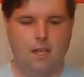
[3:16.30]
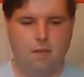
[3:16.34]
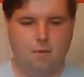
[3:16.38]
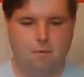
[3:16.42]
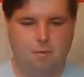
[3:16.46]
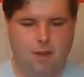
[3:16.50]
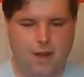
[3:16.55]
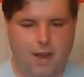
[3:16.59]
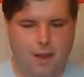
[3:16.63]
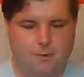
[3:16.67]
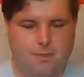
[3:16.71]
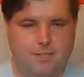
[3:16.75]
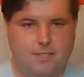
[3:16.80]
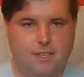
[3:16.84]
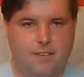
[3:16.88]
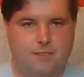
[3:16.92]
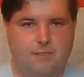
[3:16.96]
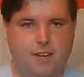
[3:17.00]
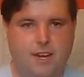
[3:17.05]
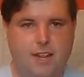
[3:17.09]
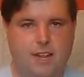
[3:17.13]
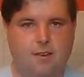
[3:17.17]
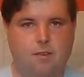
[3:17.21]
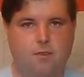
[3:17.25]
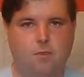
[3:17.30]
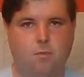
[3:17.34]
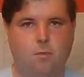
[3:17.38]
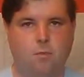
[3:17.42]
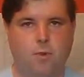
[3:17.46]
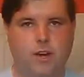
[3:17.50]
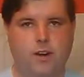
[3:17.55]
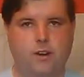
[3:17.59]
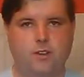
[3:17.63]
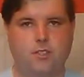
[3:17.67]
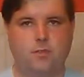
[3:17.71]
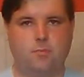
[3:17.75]
when I was living in
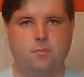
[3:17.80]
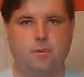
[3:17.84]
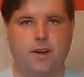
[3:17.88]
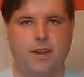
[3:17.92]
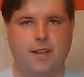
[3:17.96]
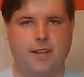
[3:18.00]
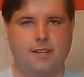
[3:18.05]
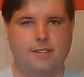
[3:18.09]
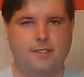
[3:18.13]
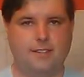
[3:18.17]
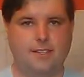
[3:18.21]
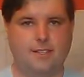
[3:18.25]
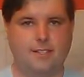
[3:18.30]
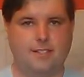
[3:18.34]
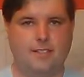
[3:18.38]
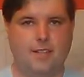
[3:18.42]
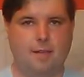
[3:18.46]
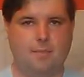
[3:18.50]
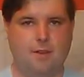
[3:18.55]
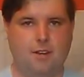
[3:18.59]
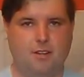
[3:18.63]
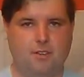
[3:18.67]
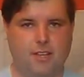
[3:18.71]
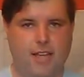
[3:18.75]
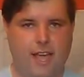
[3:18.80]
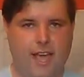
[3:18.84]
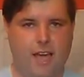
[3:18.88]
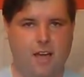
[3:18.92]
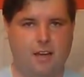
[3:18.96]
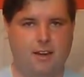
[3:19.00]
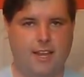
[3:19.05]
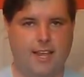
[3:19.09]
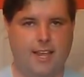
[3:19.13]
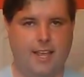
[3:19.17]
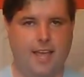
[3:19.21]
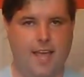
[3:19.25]
Winter Springs in Seminole
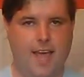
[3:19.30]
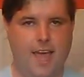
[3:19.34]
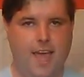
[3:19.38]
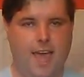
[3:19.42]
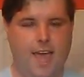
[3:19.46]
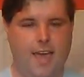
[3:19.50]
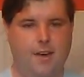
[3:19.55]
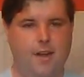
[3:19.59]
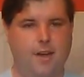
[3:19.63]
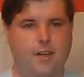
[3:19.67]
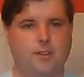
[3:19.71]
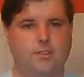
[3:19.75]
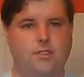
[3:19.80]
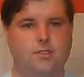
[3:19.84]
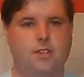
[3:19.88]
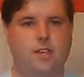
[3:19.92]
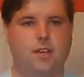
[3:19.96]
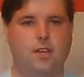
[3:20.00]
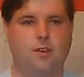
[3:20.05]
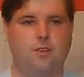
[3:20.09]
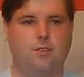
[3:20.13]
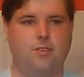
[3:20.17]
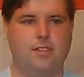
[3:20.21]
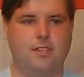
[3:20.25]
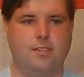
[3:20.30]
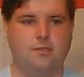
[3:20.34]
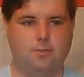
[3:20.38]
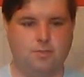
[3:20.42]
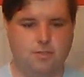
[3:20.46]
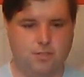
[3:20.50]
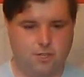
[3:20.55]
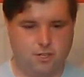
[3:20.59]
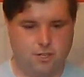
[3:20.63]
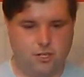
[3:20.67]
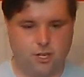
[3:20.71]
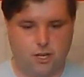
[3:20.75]
County. And also, this
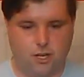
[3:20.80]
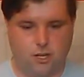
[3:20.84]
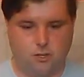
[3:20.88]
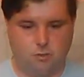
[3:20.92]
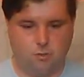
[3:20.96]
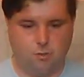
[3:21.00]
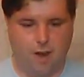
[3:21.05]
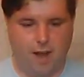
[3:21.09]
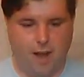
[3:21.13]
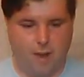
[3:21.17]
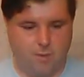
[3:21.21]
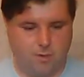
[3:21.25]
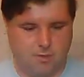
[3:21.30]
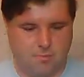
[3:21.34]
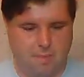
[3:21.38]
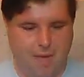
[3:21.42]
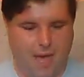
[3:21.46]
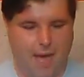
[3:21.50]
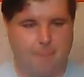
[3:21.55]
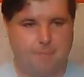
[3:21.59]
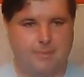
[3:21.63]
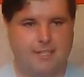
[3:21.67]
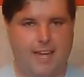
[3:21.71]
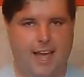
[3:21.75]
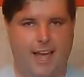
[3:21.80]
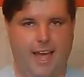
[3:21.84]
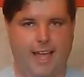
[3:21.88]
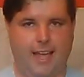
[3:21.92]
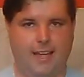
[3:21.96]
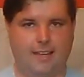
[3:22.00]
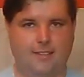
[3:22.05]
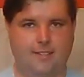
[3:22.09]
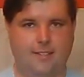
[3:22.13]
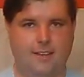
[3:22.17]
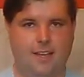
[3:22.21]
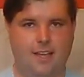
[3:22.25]
was the church where I was
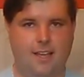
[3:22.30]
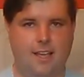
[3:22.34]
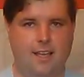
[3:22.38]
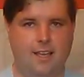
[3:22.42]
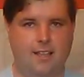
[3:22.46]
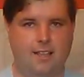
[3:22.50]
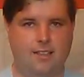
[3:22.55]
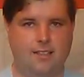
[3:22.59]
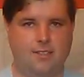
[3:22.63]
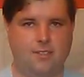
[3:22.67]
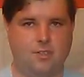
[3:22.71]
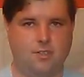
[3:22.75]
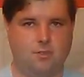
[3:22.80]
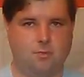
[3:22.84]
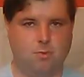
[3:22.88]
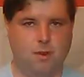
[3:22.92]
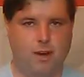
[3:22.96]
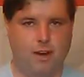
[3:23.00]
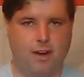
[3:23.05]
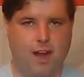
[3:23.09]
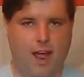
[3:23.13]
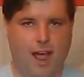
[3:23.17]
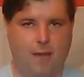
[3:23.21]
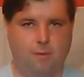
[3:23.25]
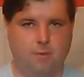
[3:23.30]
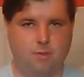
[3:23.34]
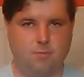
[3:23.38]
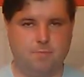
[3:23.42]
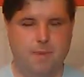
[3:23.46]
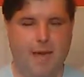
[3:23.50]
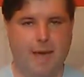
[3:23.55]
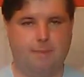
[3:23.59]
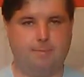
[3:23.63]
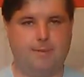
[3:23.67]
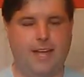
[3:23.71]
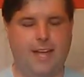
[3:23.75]
baptized. This is where I was
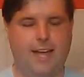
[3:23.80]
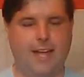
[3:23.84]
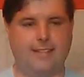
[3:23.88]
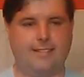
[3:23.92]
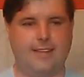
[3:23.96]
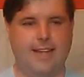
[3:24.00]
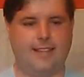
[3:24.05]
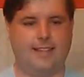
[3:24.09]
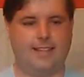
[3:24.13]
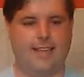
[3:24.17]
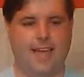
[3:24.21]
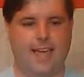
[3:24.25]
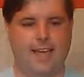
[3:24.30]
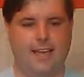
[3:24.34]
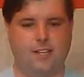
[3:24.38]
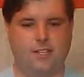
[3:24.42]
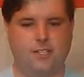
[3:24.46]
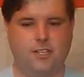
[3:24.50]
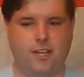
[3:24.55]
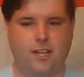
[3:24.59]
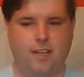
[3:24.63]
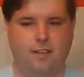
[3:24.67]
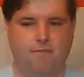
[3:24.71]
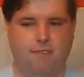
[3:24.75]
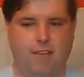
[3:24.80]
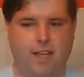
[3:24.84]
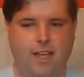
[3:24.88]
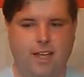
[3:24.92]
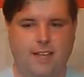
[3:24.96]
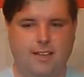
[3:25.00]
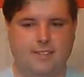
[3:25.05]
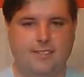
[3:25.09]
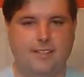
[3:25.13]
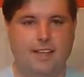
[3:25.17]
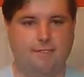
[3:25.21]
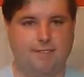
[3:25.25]
baptized at the age of
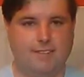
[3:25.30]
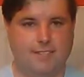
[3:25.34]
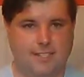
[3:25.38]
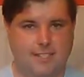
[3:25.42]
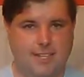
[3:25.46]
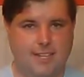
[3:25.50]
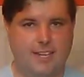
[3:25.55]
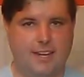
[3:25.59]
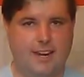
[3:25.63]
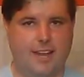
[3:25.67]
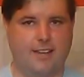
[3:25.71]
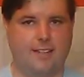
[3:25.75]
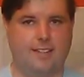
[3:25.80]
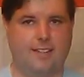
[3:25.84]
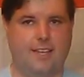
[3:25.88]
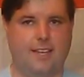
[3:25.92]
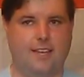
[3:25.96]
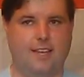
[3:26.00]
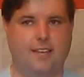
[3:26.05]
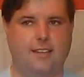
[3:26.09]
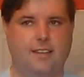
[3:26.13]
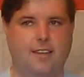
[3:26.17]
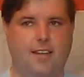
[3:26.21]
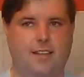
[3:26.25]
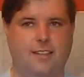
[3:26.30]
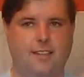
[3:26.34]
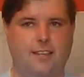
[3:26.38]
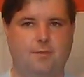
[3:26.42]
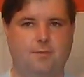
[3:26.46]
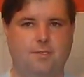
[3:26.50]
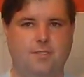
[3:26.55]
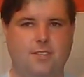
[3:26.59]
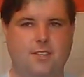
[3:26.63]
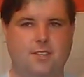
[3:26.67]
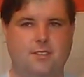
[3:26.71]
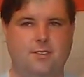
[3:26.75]
17, I think. I think it
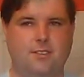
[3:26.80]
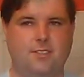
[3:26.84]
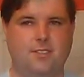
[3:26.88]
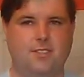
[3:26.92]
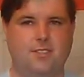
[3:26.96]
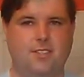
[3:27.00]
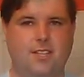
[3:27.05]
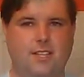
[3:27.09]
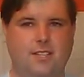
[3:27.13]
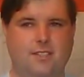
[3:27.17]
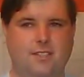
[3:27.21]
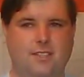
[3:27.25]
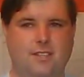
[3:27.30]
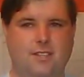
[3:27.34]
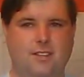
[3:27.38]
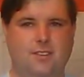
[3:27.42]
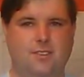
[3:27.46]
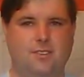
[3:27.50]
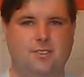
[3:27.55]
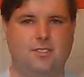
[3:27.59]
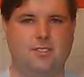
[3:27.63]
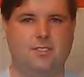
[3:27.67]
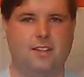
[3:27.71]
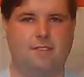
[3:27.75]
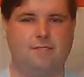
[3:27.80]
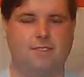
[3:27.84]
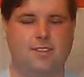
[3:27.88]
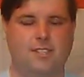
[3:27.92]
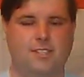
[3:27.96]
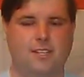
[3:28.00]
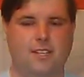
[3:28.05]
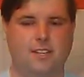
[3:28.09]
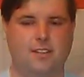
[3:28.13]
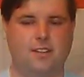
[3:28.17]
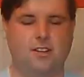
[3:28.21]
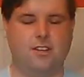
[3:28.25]
was either 16 or
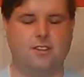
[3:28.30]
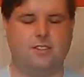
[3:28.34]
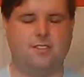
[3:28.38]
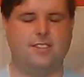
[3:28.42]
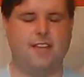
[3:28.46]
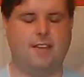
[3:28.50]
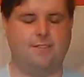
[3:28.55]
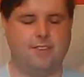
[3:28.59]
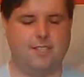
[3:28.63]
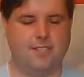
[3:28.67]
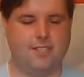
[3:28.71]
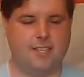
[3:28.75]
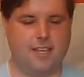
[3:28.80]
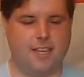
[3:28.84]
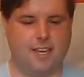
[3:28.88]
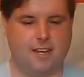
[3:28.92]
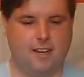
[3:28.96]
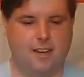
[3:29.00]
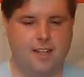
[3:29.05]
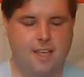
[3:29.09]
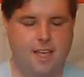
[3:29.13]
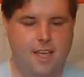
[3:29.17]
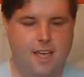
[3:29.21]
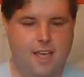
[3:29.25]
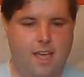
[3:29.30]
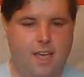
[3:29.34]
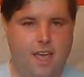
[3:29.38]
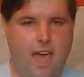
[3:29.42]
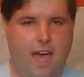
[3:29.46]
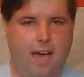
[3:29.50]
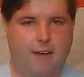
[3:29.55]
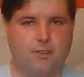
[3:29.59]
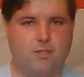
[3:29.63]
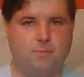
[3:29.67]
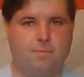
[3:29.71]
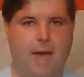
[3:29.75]
17. No, 17.
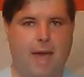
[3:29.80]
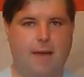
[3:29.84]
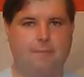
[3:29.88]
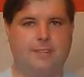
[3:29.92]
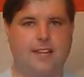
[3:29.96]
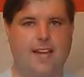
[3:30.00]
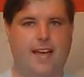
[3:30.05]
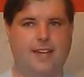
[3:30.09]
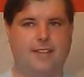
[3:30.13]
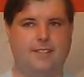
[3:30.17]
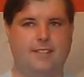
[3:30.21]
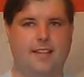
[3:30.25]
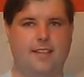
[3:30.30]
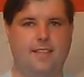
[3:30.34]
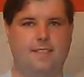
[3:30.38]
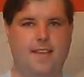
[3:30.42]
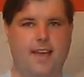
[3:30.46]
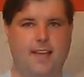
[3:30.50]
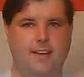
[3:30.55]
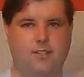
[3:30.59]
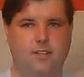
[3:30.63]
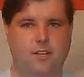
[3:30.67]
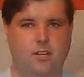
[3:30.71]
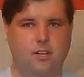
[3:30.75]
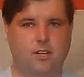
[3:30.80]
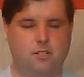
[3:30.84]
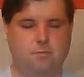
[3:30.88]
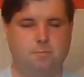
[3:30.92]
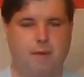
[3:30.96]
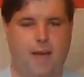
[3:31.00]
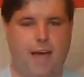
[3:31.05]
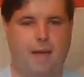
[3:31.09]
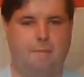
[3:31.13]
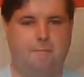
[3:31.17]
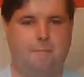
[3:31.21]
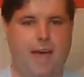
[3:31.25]
I was baptized in that church
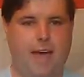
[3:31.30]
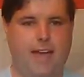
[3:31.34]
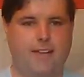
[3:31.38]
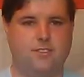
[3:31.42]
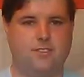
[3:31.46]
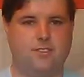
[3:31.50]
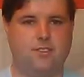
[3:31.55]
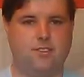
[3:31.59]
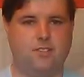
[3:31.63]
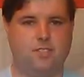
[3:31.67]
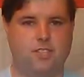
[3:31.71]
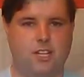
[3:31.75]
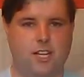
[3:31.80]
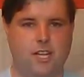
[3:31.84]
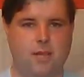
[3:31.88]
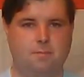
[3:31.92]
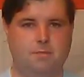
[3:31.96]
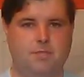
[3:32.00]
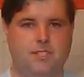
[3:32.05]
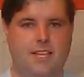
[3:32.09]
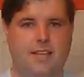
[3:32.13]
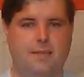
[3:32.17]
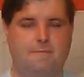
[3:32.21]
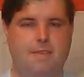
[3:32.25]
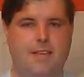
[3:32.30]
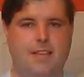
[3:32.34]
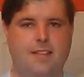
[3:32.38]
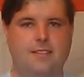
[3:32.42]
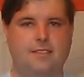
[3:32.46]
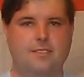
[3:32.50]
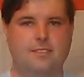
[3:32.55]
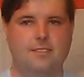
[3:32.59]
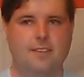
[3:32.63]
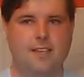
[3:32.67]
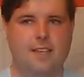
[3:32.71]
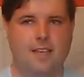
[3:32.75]
by Pastor Jim
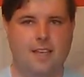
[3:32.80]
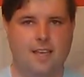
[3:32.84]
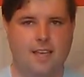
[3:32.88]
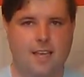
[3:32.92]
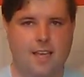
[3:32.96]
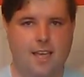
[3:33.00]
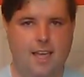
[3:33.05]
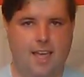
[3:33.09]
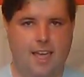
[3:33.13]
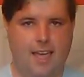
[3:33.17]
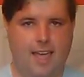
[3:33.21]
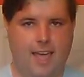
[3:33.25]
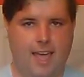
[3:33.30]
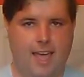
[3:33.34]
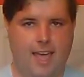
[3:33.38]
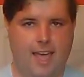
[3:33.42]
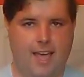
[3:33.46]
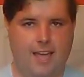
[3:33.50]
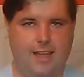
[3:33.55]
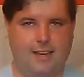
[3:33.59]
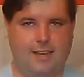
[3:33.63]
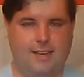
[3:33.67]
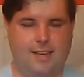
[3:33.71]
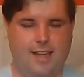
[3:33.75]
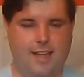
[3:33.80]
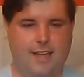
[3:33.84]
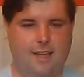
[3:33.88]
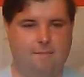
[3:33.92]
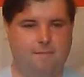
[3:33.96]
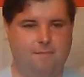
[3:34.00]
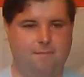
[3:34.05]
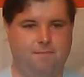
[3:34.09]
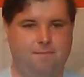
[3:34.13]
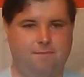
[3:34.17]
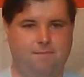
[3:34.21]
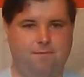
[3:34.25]
Timmons. And
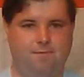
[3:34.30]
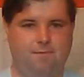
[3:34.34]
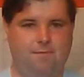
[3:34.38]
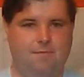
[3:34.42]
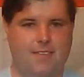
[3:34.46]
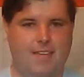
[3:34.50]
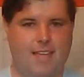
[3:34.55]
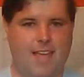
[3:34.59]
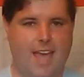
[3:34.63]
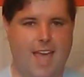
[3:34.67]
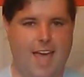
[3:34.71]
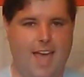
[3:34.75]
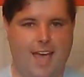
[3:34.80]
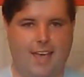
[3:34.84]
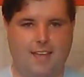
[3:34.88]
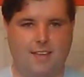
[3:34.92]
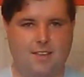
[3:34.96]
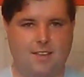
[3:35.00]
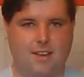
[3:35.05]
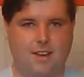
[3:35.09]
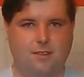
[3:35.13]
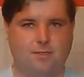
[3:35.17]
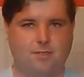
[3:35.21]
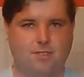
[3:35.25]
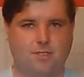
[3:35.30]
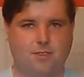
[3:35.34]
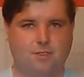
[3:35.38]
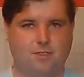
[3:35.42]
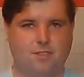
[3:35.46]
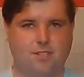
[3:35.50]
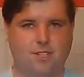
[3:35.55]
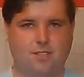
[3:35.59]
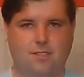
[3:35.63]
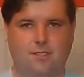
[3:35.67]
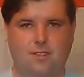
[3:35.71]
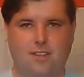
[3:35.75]
yeah, so
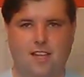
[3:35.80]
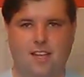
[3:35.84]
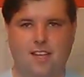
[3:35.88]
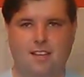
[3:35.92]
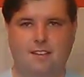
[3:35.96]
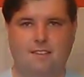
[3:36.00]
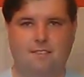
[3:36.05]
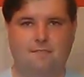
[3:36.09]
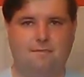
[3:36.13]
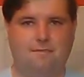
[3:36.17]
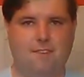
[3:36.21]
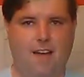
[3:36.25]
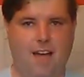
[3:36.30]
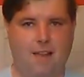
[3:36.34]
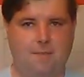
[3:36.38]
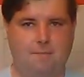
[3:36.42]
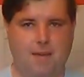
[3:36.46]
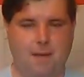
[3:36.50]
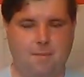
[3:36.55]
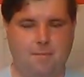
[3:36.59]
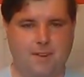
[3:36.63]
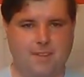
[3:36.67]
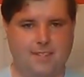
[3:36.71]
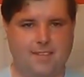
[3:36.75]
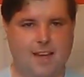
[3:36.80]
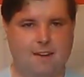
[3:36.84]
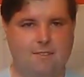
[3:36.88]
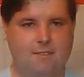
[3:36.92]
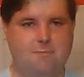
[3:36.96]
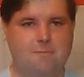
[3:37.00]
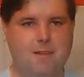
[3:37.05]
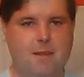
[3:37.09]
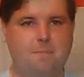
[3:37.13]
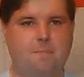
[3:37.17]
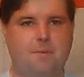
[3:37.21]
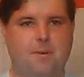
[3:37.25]
just fond memories. I
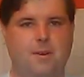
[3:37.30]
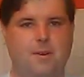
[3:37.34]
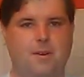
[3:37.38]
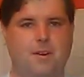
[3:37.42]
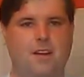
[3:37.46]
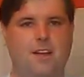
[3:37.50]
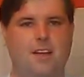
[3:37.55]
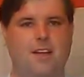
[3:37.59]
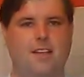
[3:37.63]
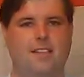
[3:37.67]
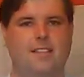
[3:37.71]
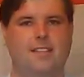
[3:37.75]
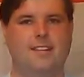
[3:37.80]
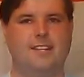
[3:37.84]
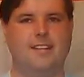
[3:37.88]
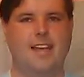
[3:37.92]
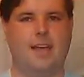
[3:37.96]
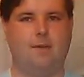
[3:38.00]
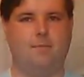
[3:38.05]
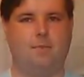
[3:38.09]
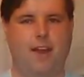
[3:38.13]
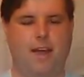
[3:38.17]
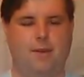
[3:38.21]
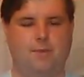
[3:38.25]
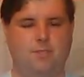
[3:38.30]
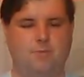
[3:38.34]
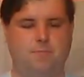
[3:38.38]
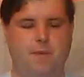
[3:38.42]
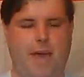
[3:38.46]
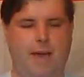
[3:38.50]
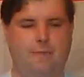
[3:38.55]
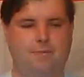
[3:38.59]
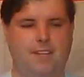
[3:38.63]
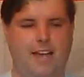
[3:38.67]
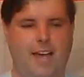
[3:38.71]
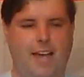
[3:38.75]
remember the day when I was
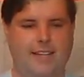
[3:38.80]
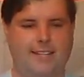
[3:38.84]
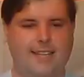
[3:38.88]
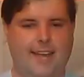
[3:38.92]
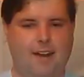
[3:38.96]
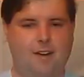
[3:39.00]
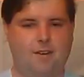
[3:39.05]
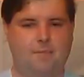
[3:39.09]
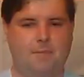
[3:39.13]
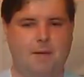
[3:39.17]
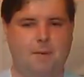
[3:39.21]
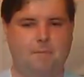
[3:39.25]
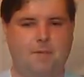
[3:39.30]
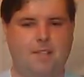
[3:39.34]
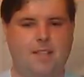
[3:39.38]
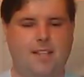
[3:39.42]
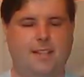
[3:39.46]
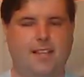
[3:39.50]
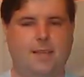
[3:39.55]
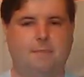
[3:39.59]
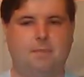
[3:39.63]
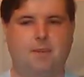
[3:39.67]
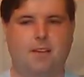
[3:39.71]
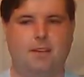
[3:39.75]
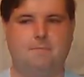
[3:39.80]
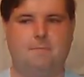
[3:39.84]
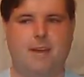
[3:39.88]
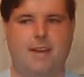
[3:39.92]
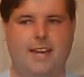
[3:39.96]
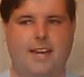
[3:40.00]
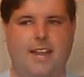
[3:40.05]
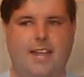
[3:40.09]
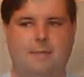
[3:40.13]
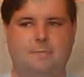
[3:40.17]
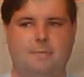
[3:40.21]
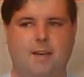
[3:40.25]
baptized. I remember that they put
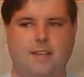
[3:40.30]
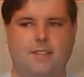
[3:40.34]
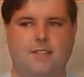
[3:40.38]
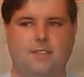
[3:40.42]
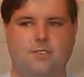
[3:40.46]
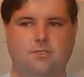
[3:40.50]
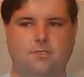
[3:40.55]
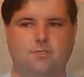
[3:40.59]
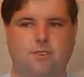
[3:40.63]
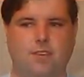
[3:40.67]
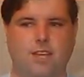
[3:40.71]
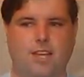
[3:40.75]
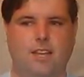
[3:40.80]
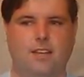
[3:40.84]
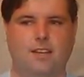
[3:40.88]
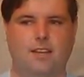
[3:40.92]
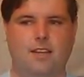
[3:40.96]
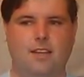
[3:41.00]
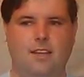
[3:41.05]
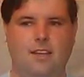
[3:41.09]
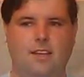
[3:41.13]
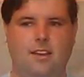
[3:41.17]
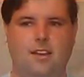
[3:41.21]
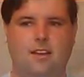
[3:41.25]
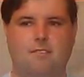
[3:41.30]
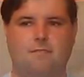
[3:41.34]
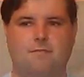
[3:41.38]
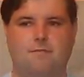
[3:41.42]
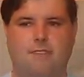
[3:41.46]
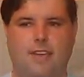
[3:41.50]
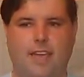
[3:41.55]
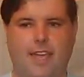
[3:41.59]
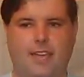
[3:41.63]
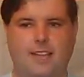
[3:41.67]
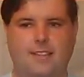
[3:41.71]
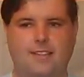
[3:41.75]
my name on the screen,
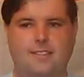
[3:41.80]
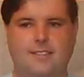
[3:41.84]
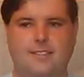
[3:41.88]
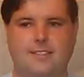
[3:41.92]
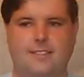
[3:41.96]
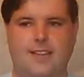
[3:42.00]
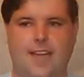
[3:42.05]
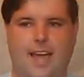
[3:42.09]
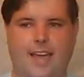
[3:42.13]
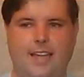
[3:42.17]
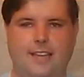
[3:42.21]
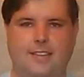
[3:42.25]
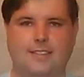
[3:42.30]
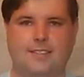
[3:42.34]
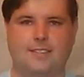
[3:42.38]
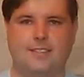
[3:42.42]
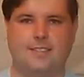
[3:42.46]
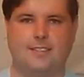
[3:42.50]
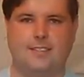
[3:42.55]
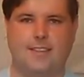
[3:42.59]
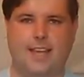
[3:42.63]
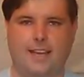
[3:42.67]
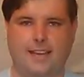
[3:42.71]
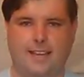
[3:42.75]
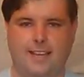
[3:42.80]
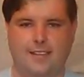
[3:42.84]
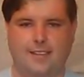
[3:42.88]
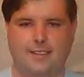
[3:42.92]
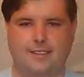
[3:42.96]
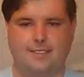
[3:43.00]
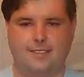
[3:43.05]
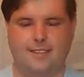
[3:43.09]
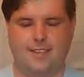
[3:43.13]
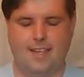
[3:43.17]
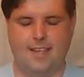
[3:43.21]
Vance Dykes II.